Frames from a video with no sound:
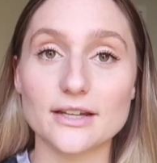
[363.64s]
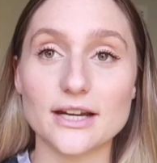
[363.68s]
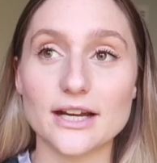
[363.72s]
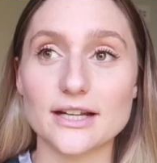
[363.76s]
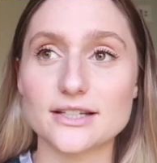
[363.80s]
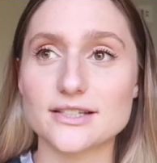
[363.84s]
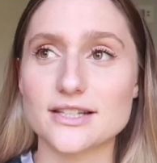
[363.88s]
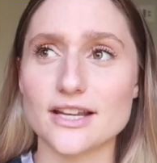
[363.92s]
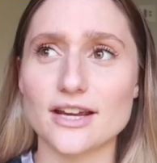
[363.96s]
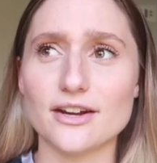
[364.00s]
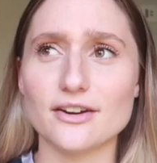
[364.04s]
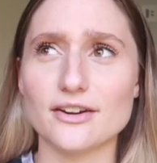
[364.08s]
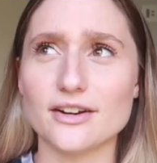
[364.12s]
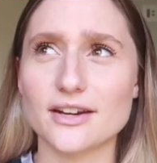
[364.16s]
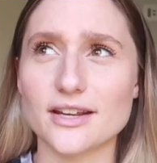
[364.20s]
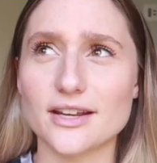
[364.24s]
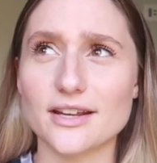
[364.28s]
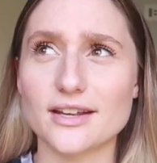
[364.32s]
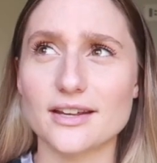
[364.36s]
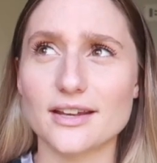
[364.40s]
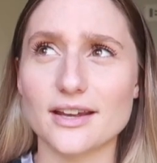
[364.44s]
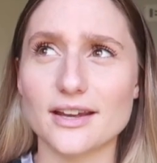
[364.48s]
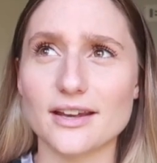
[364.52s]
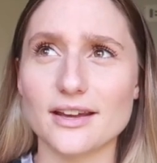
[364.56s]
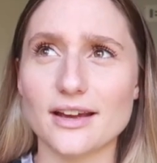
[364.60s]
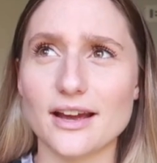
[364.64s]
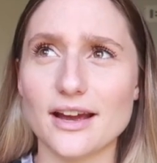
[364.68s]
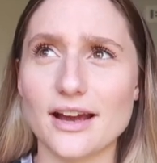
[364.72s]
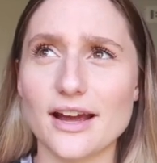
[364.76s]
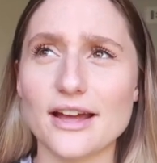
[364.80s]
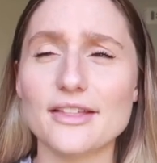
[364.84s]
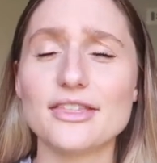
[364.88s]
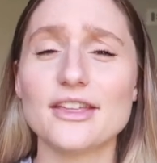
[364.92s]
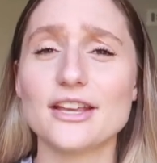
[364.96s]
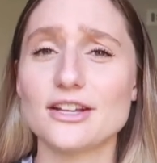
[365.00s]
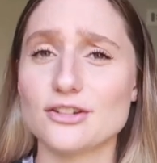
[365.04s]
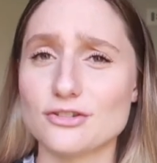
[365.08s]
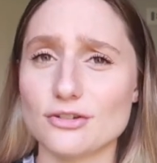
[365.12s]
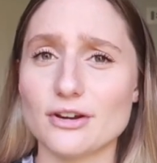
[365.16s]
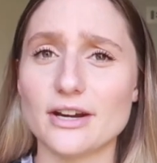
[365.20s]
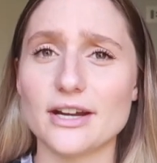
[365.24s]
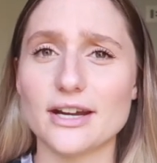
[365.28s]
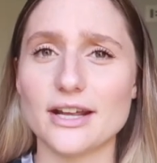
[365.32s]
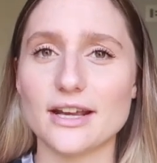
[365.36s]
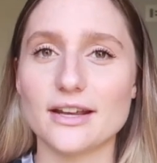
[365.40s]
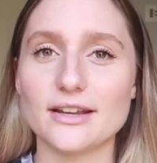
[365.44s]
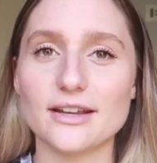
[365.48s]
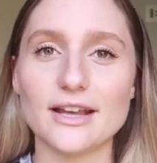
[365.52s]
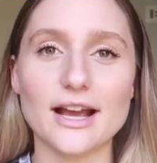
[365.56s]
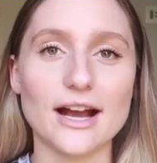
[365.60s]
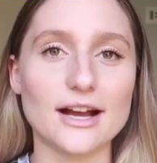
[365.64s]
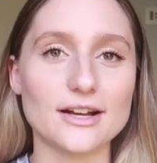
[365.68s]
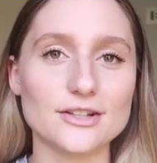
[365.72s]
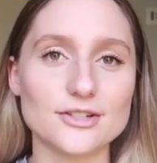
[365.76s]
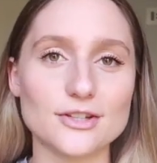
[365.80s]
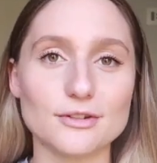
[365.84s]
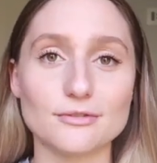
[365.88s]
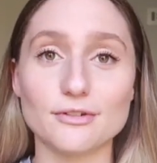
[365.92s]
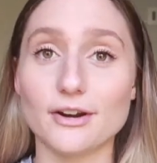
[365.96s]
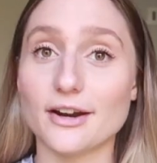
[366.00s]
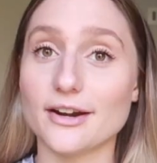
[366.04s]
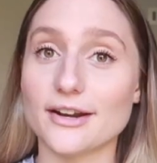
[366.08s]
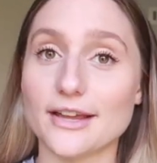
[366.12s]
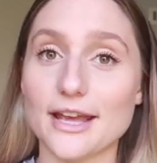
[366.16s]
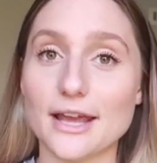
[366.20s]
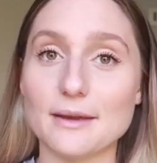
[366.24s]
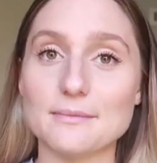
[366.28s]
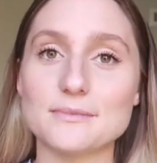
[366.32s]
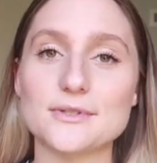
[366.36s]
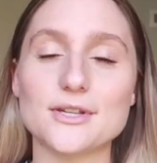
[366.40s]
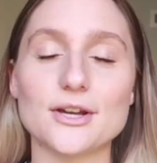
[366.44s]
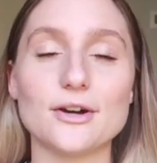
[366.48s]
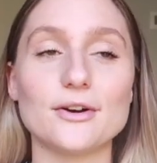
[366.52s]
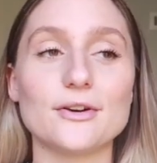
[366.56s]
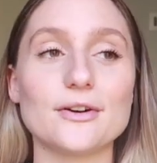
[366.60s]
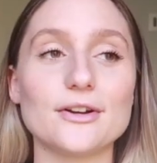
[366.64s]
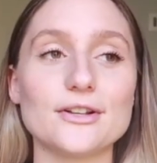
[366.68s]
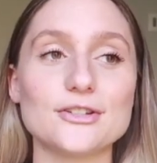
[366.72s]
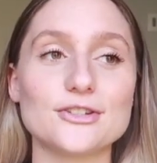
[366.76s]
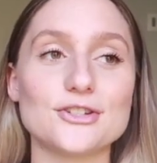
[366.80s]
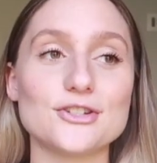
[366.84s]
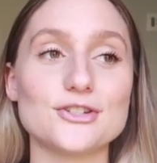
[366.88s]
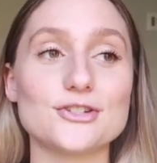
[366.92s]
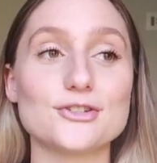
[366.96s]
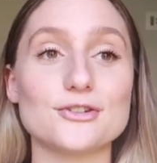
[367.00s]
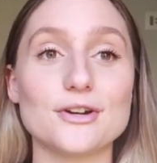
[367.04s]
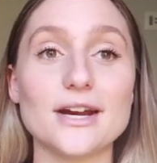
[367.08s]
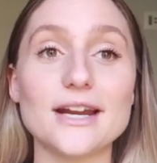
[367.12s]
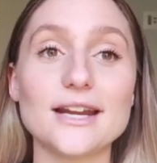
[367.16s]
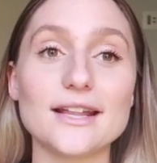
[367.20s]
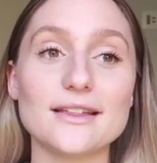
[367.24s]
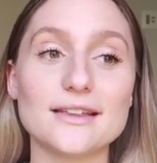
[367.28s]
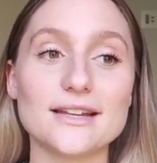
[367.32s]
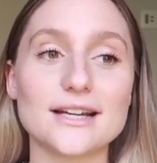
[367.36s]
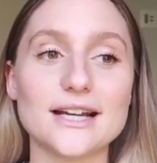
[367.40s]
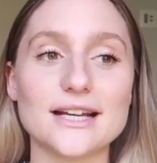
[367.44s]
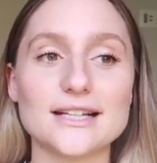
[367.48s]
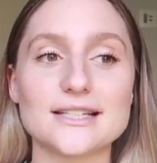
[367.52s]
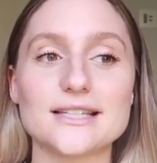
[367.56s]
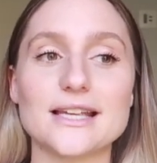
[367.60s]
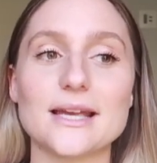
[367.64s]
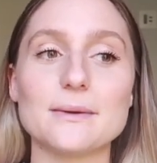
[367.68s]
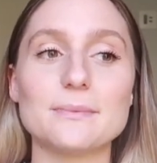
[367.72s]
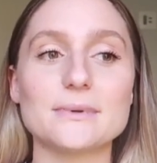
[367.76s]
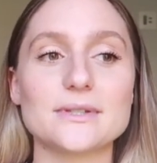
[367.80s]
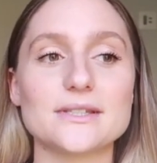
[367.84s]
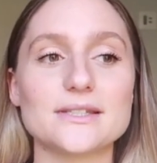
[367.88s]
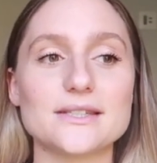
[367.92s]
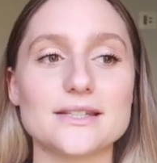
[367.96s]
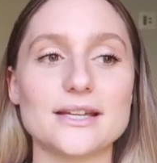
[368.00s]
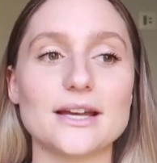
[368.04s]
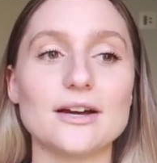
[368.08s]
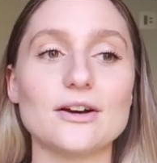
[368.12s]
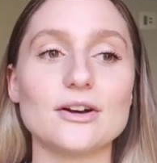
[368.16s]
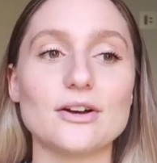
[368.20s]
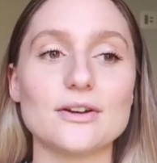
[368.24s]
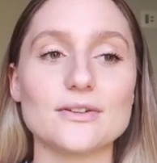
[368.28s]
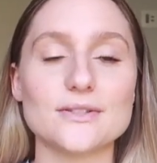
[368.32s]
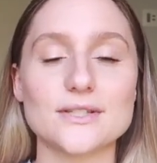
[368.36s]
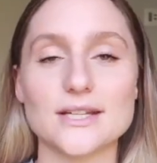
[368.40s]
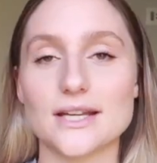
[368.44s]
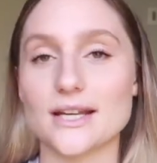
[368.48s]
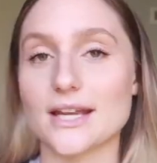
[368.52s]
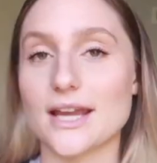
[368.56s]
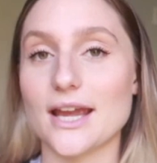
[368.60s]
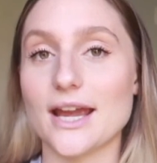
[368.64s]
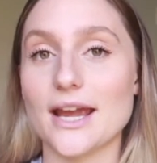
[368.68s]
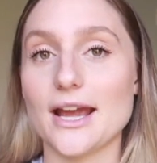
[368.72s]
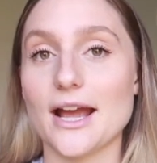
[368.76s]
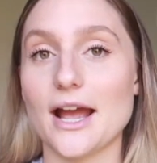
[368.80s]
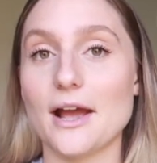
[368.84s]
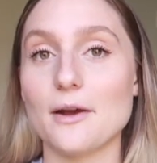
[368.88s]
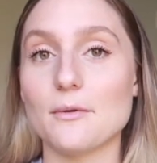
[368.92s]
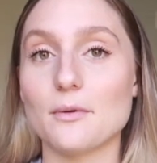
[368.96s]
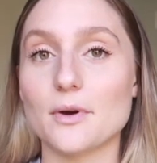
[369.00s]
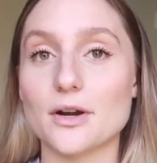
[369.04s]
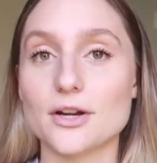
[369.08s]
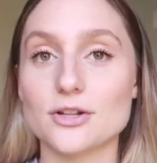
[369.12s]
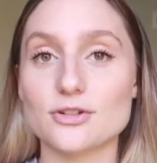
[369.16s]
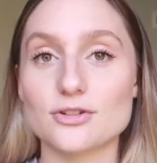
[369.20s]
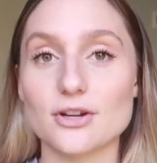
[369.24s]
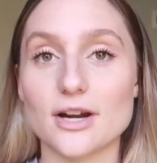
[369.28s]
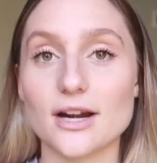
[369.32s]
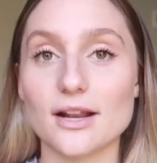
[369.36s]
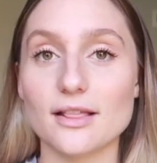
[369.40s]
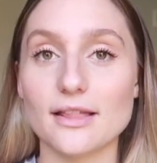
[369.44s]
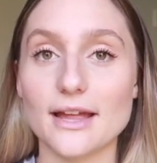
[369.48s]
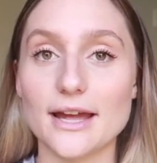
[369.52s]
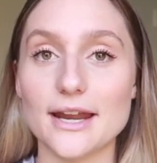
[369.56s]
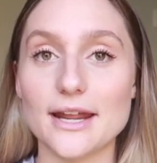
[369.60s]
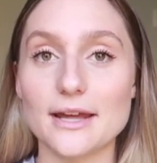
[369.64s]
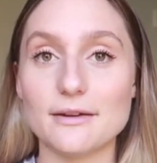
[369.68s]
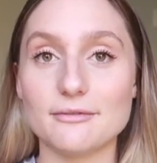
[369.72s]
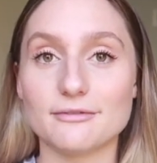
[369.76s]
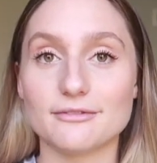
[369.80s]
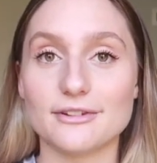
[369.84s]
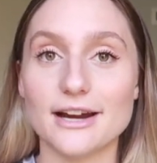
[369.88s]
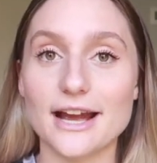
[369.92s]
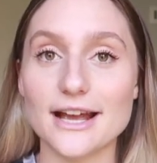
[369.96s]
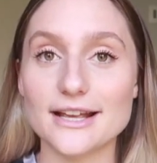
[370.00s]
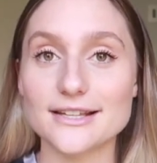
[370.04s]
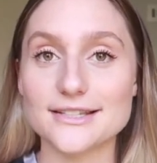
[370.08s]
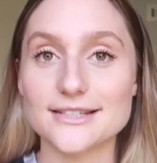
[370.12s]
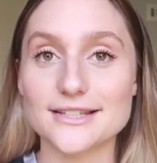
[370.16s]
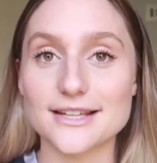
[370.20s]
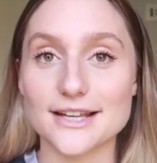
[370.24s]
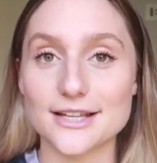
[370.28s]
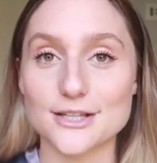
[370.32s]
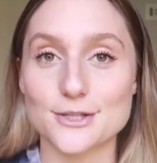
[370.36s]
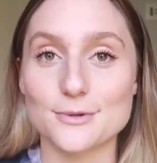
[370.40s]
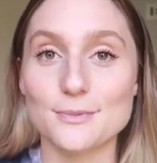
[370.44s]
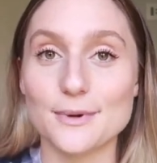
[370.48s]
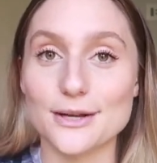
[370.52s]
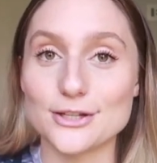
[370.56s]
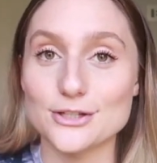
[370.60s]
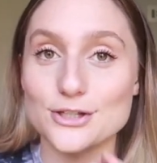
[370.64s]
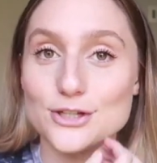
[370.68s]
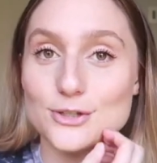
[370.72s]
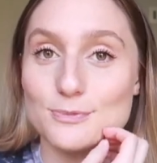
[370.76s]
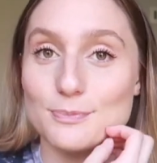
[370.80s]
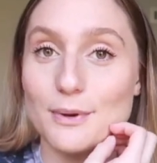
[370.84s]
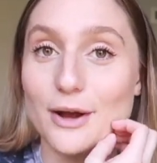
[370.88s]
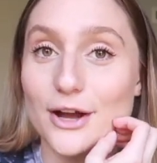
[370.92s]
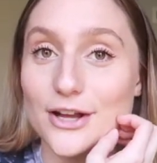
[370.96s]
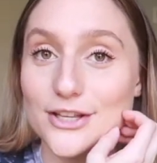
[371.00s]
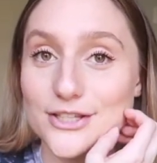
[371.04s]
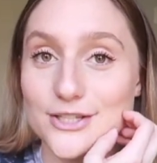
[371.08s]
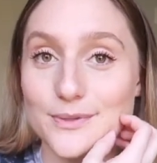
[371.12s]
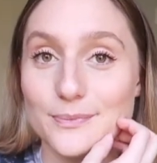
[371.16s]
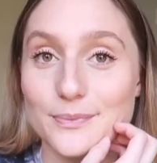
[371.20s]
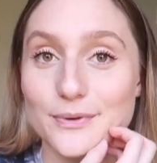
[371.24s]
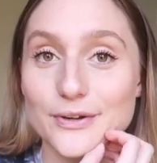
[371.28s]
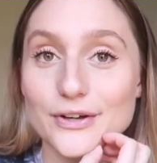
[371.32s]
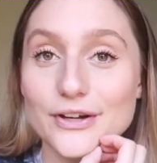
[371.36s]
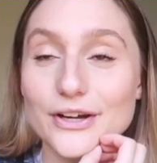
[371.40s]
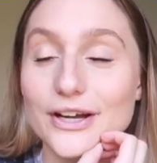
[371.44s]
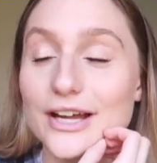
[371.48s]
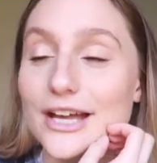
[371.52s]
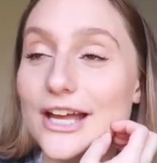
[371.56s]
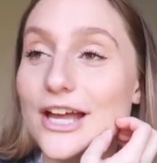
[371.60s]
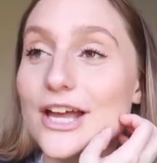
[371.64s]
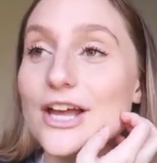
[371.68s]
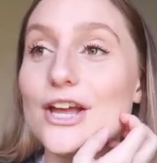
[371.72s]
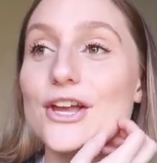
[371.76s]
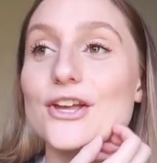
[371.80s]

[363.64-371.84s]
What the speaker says: the next day, or I think training, yeah, so not a game, so just training the next day. But still, I was like, okay, I want to try to let him rest as much as possible.